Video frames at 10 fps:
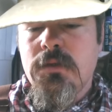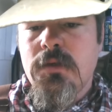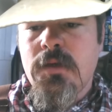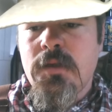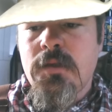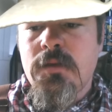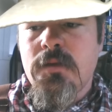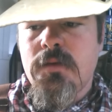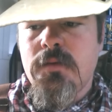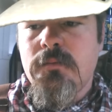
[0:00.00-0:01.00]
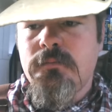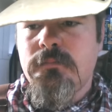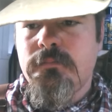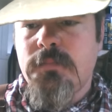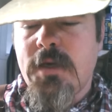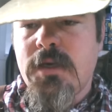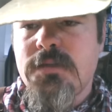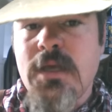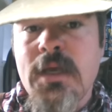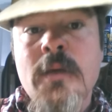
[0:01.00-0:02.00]
and I
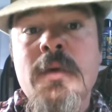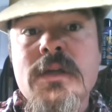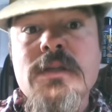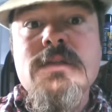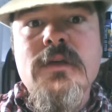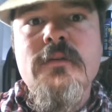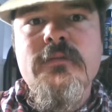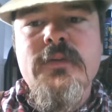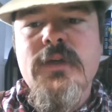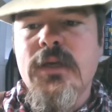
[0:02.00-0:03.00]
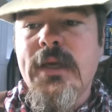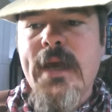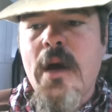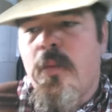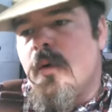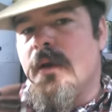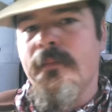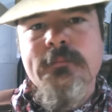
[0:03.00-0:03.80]
guess the image of a cowboy.